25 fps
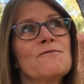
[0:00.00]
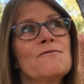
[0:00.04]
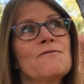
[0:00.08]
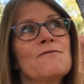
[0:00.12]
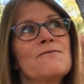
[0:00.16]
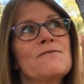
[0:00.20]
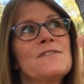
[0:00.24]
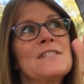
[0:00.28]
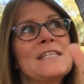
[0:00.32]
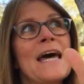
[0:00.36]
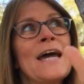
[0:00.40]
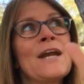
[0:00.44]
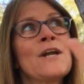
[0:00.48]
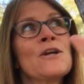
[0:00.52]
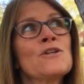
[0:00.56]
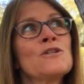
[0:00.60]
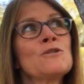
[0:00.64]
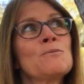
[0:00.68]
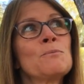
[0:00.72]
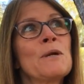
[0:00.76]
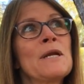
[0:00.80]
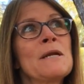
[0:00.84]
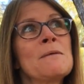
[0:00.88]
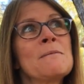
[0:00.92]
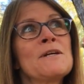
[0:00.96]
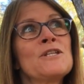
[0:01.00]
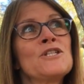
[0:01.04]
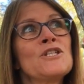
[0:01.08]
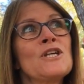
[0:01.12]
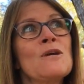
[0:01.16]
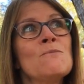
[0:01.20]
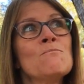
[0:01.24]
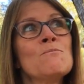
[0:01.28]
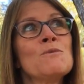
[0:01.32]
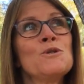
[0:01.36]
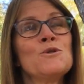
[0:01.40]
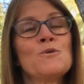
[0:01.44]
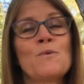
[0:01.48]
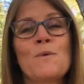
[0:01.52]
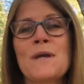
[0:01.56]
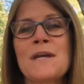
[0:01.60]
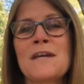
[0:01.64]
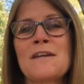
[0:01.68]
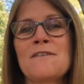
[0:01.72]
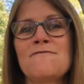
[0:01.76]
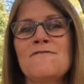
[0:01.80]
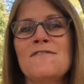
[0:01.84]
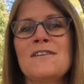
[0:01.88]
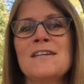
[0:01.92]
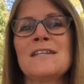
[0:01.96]
Saturn's pretty much in
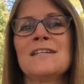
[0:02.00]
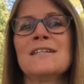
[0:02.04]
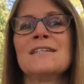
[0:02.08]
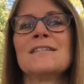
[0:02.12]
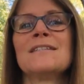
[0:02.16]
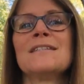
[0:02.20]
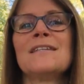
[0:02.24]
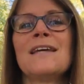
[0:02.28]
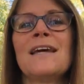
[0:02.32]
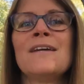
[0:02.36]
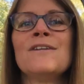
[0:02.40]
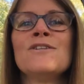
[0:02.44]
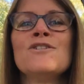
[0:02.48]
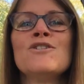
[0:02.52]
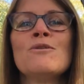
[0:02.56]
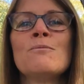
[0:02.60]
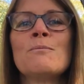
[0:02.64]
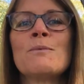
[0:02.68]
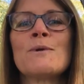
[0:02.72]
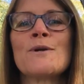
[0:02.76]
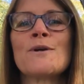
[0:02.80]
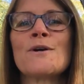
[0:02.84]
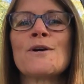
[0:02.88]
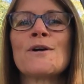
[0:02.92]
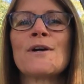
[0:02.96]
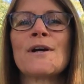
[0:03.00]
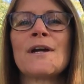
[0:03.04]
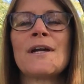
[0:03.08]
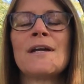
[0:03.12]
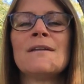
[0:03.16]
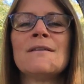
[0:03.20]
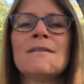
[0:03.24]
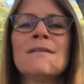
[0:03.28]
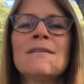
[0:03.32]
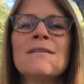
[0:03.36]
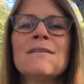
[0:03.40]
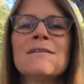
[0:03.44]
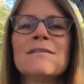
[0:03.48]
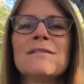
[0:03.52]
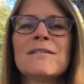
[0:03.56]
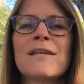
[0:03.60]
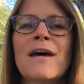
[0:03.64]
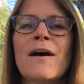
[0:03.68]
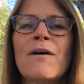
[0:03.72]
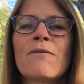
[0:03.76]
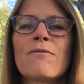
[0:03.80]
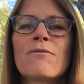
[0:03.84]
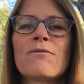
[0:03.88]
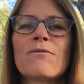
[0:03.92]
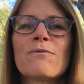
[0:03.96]
between Venus and Jupiter in the
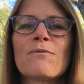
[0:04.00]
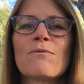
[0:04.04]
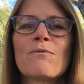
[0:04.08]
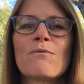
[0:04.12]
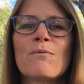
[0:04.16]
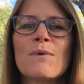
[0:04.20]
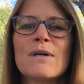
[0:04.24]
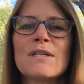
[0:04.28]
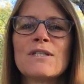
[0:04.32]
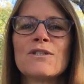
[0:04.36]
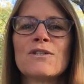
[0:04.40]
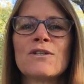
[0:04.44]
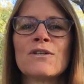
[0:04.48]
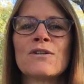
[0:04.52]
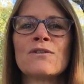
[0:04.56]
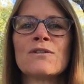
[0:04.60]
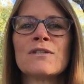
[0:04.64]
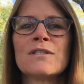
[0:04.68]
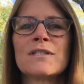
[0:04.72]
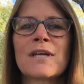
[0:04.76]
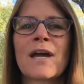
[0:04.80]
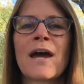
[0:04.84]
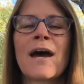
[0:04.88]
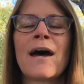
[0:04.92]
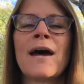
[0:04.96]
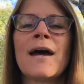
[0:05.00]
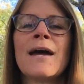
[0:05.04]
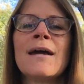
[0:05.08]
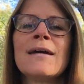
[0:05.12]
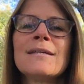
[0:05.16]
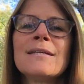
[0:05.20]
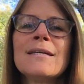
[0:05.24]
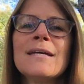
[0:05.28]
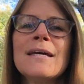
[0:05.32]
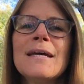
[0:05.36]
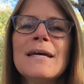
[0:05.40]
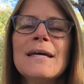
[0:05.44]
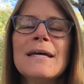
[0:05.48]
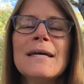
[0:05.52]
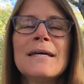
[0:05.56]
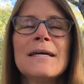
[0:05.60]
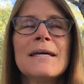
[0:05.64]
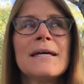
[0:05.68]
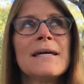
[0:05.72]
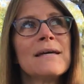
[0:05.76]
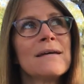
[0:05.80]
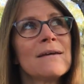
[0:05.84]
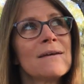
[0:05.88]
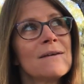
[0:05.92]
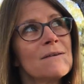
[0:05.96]
southwestern sky.
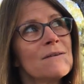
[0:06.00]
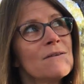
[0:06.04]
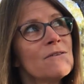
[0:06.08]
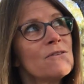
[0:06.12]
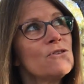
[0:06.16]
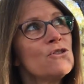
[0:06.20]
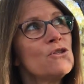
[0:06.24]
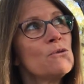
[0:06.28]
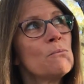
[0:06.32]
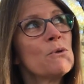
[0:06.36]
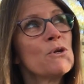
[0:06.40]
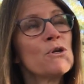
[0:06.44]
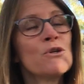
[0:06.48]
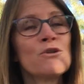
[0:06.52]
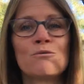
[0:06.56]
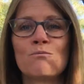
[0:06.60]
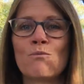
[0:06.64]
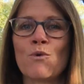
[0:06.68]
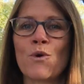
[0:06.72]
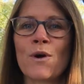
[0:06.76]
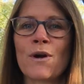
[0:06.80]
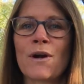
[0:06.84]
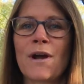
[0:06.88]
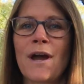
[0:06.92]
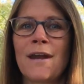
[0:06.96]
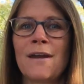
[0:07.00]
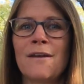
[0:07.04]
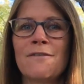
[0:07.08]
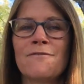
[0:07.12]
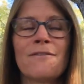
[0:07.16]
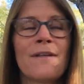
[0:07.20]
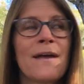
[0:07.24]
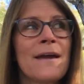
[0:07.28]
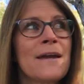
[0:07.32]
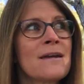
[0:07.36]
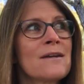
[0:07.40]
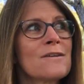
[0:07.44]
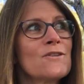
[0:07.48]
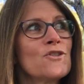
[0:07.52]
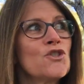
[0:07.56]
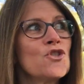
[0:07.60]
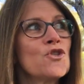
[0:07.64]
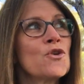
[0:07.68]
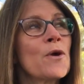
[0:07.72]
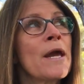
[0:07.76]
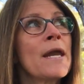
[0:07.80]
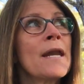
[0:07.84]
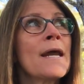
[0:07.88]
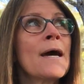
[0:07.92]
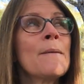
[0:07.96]
Jupiter's more kind of like
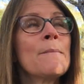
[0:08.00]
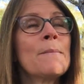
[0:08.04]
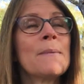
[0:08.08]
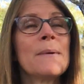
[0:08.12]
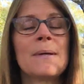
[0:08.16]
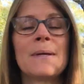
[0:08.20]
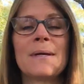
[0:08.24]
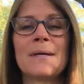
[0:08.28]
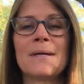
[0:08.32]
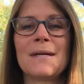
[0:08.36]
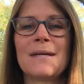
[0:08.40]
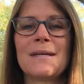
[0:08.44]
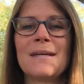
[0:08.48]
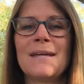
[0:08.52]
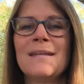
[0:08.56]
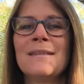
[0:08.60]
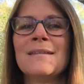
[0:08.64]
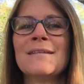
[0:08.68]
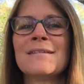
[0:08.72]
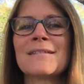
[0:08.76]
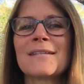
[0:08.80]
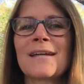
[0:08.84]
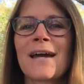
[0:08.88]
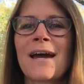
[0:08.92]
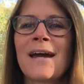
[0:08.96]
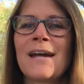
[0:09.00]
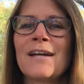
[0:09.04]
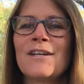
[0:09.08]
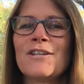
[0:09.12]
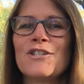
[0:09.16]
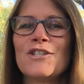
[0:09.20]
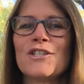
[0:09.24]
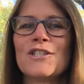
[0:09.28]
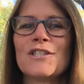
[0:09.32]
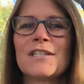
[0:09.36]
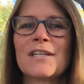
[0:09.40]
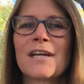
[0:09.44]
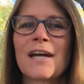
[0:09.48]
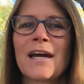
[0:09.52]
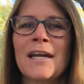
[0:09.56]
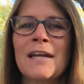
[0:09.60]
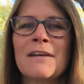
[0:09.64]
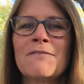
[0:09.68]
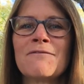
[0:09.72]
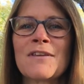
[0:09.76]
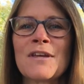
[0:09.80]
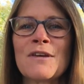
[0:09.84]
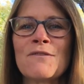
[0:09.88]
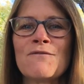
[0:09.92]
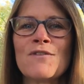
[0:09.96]
straight up in the sky, just to kind
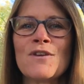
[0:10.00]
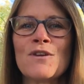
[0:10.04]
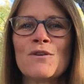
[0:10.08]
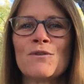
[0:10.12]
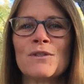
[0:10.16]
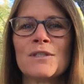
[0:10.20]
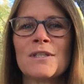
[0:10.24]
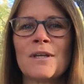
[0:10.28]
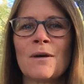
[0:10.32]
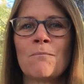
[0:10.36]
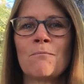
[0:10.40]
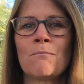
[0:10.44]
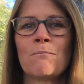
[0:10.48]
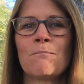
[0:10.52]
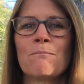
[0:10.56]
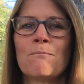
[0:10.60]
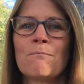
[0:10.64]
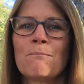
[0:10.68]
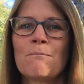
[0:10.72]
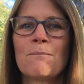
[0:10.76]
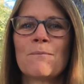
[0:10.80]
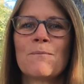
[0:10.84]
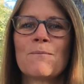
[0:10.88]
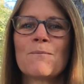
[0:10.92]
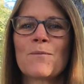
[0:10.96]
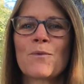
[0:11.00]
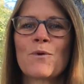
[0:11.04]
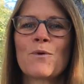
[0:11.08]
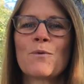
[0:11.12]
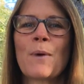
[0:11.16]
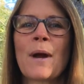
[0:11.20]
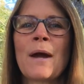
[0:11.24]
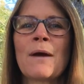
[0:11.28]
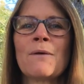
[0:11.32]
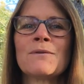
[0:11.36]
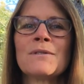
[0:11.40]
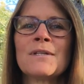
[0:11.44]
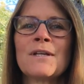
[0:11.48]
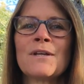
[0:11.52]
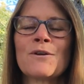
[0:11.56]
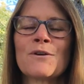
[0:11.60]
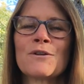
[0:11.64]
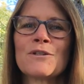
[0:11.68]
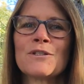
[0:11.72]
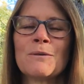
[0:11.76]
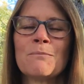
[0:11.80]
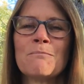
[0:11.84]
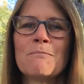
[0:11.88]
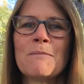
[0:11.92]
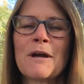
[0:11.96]
of give you some grounding or
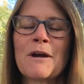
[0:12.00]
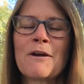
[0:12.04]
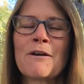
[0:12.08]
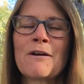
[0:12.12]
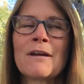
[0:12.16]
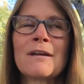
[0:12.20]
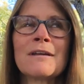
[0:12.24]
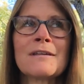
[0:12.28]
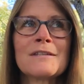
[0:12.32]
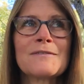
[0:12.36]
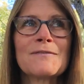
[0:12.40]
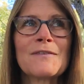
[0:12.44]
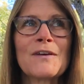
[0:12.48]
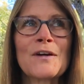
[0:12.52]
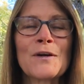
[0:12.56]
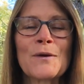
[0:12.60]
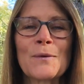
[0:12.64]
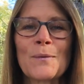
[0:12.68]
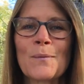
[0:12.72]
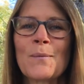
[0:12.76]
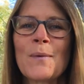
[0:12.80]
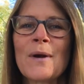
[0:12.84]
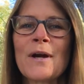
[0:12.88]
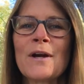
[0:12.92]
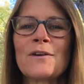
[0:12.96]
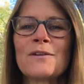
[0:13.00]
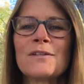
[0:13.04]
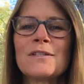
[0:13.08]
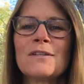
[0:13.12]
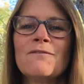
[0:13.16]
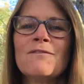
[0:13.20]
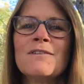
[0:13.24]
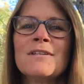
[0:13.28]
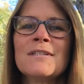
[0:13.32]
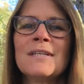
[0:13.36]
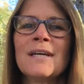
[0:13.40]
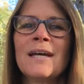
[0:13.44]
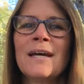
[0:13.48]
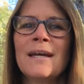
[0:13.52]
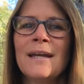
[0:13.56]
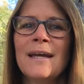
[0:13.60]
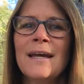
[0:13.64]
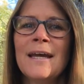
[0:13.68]
some bearings for where to visit.